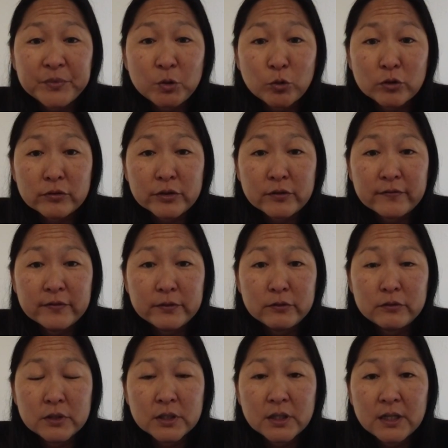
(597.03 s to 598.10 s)
order your
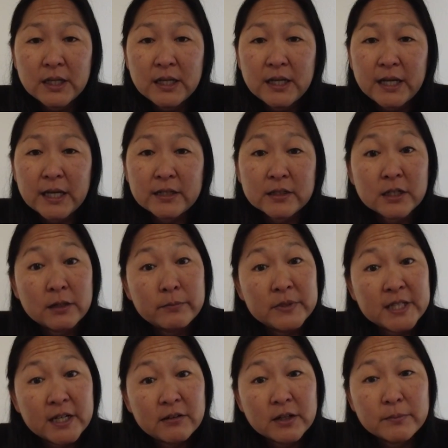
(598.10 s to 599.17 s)
food and come
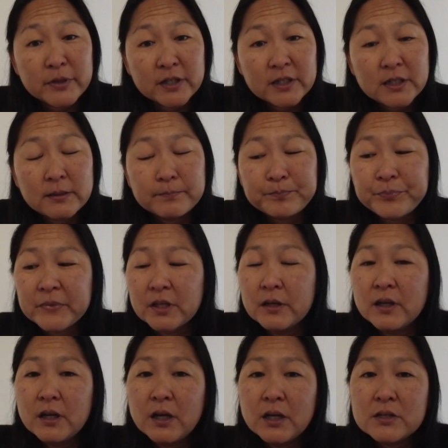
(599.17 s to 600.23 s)
down and pick it up.
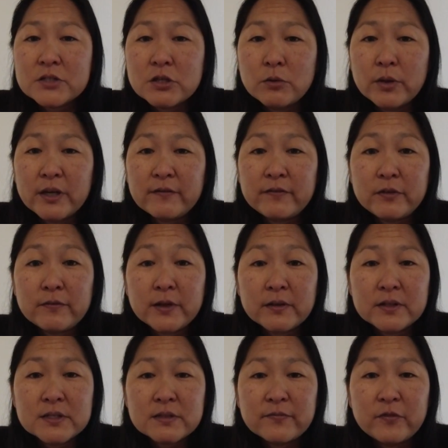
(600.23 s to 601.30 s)
So if you
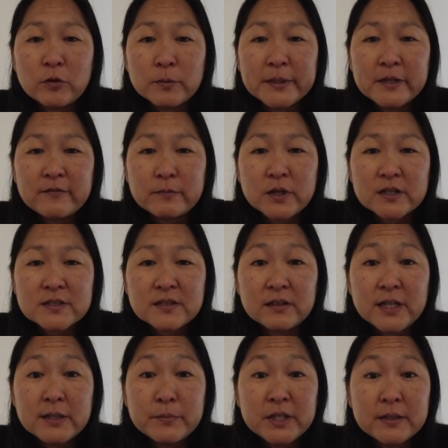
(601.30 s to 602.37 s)
found this informative, press the
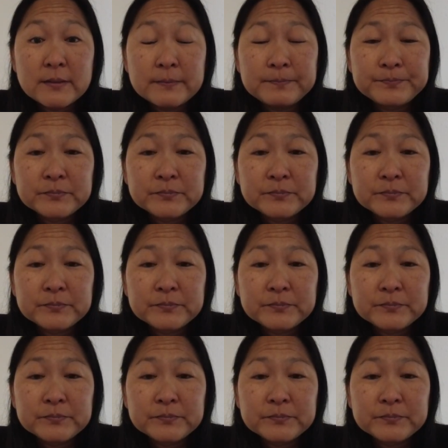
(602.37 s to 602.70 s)
like button.